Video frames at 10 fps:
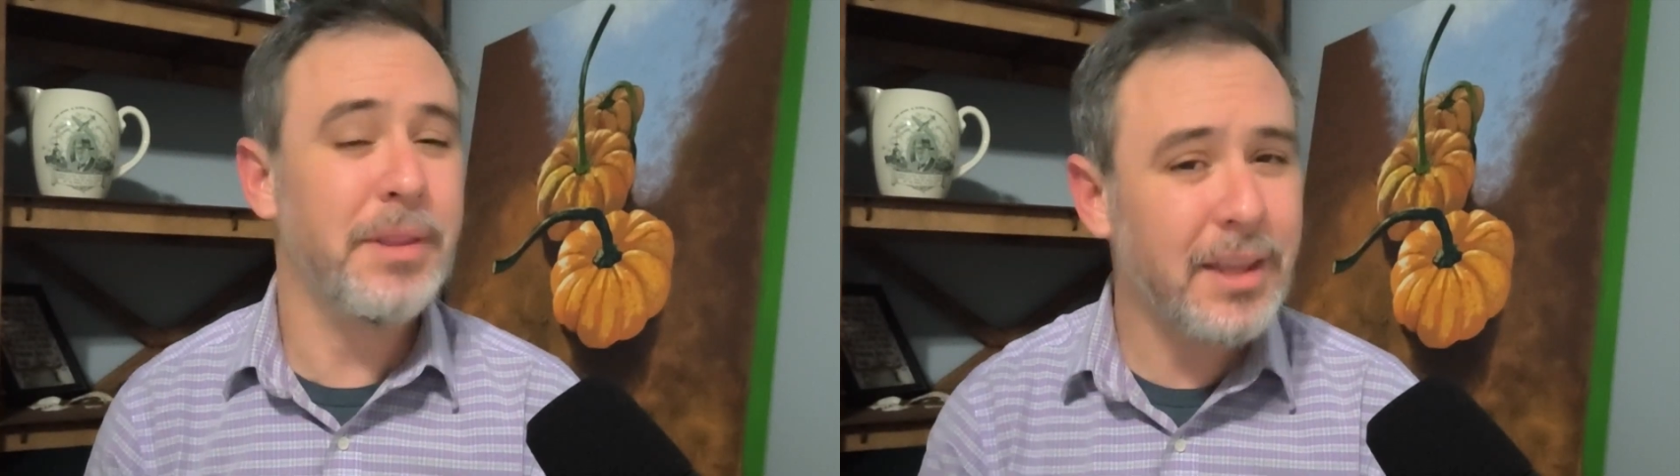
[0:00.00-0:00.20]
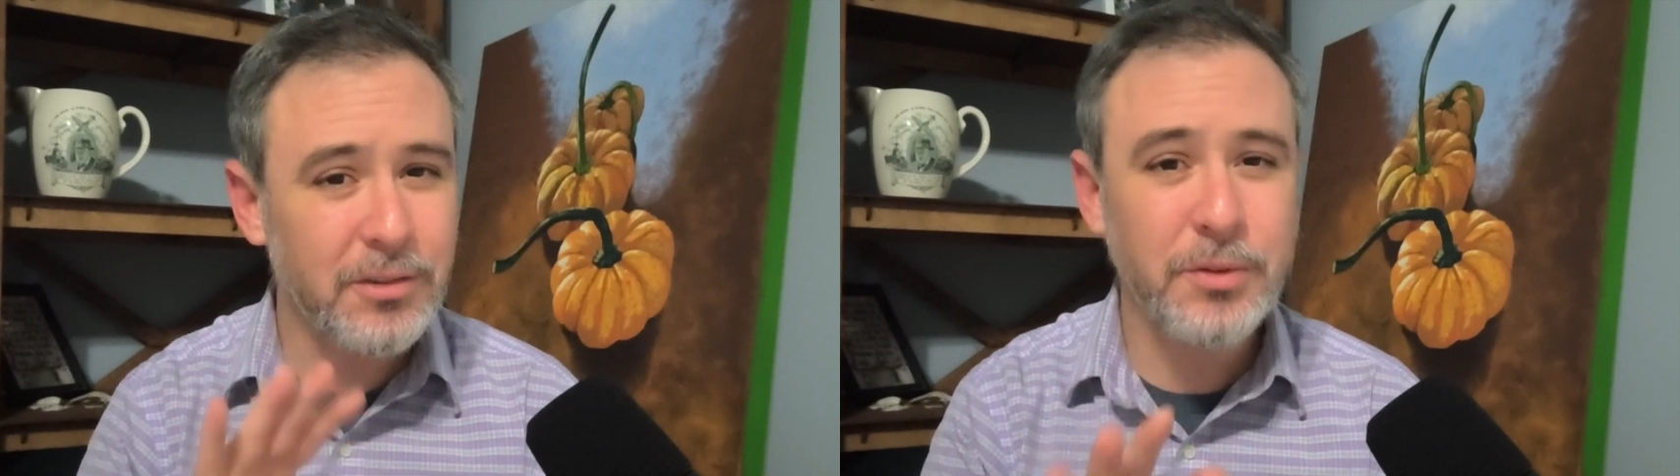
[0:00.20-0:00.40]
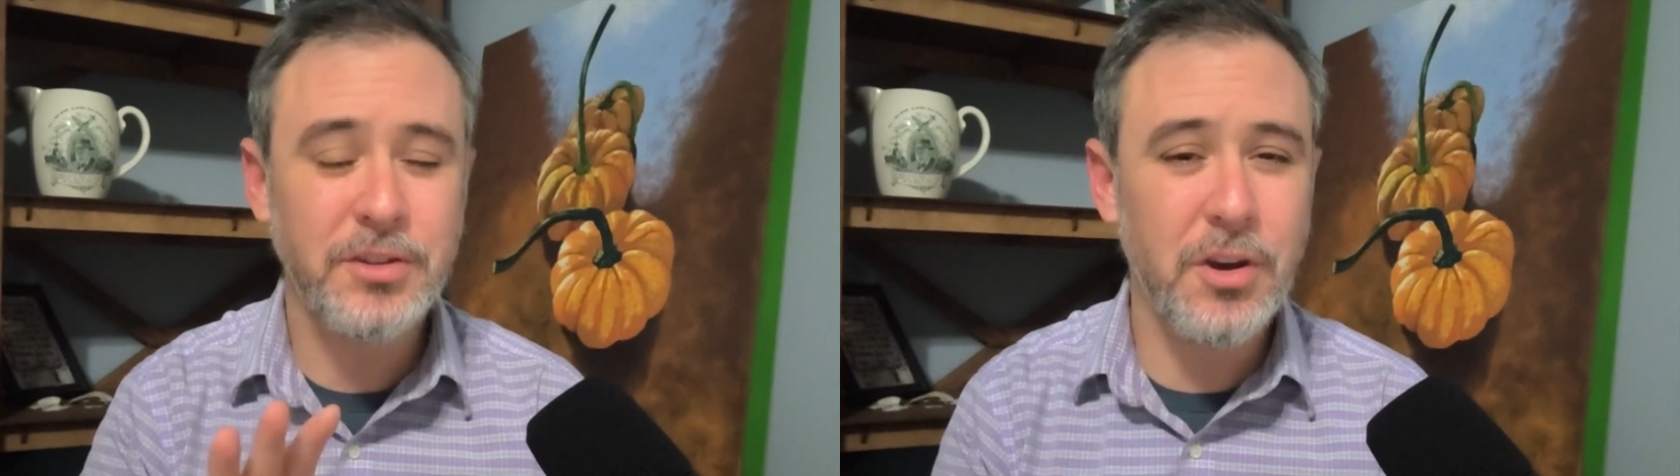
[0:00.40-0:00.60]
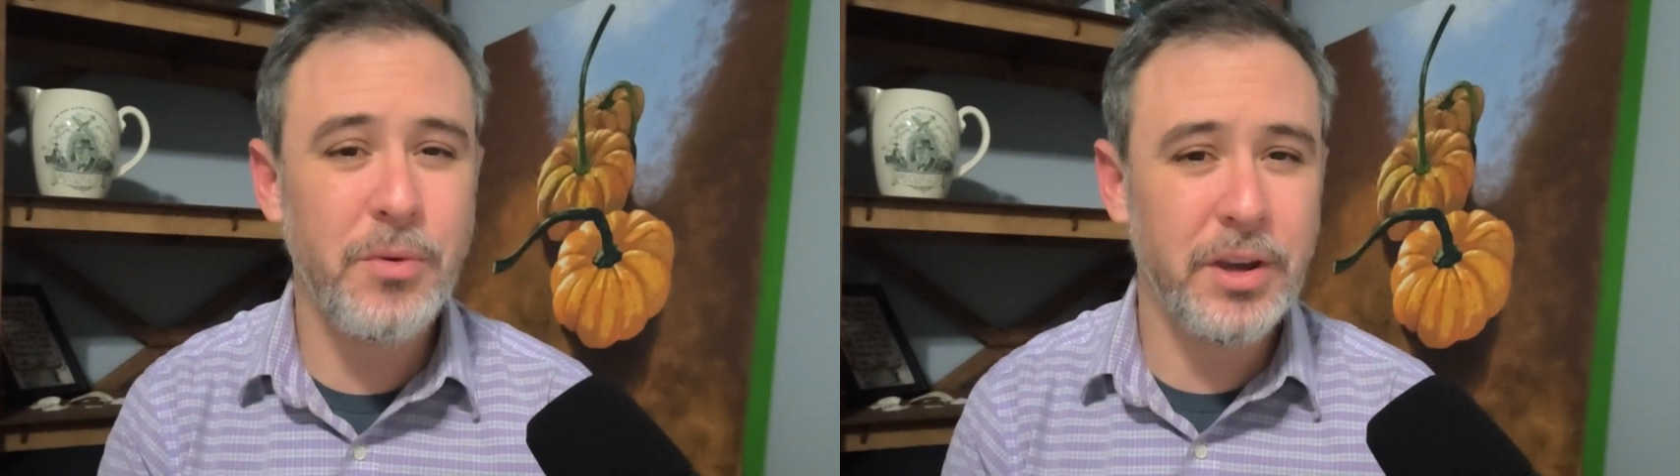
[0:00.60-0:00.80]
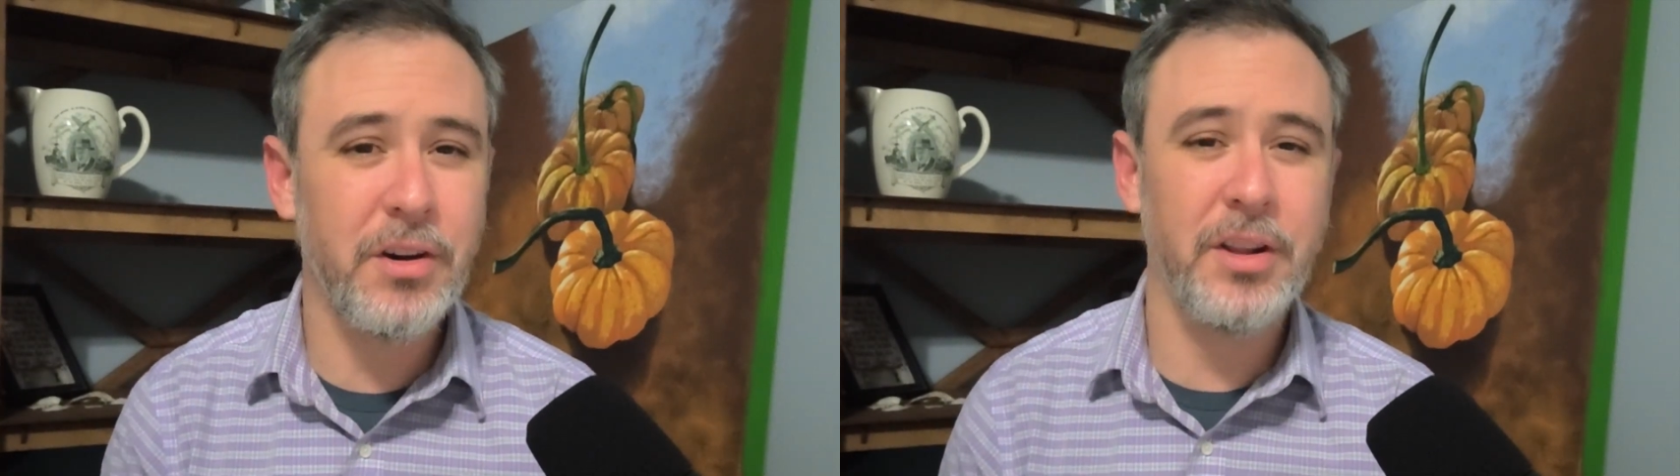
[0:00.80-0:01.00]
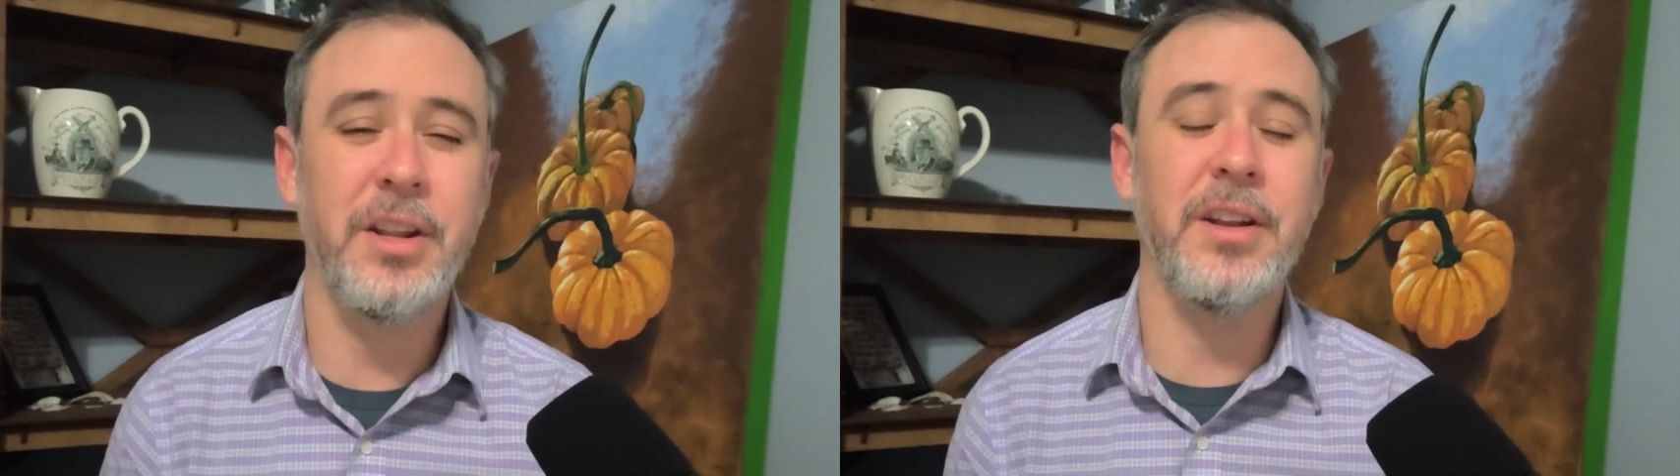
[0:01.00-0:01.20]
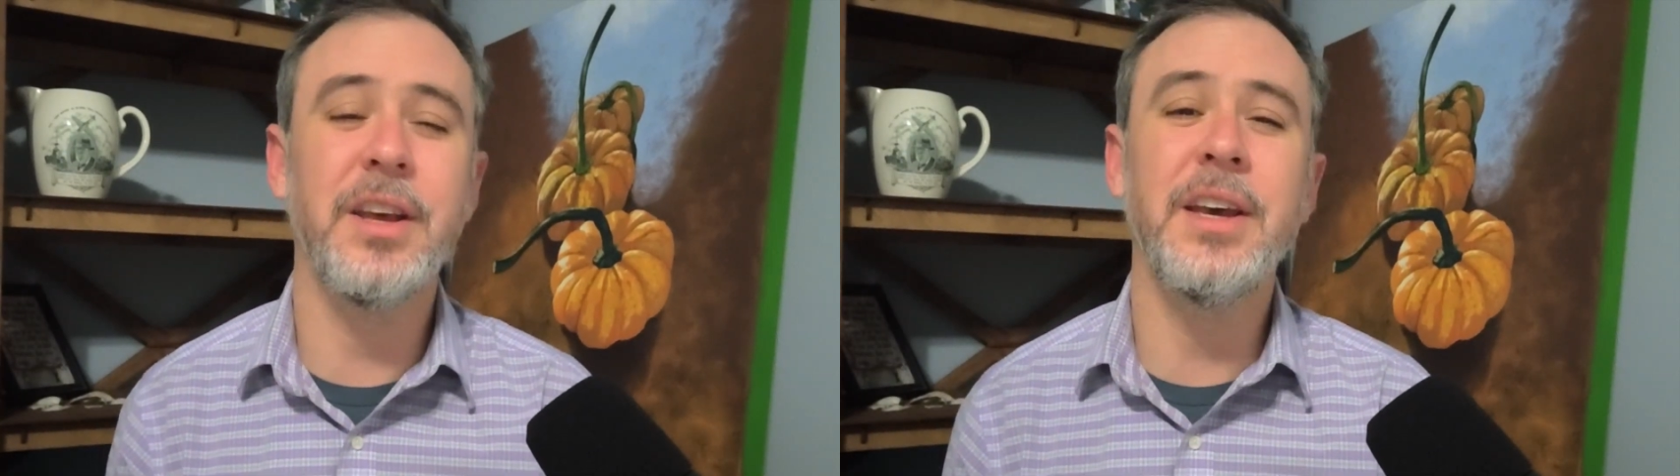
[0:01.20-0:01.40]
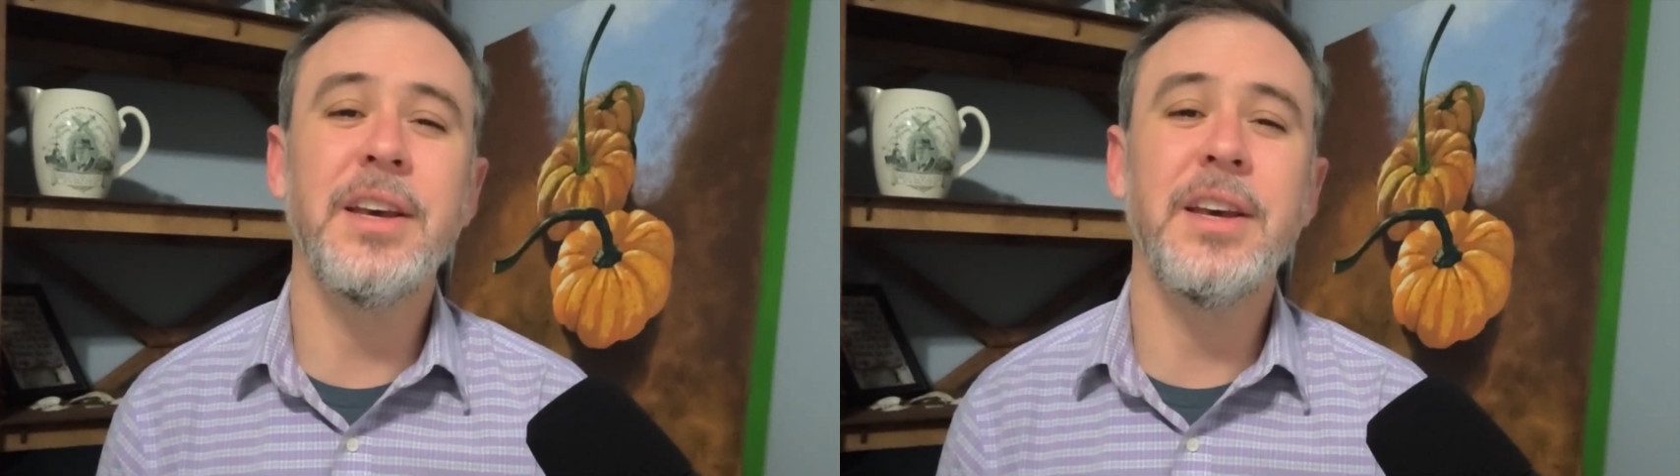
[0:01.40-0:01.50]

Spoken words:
And that's what's going on in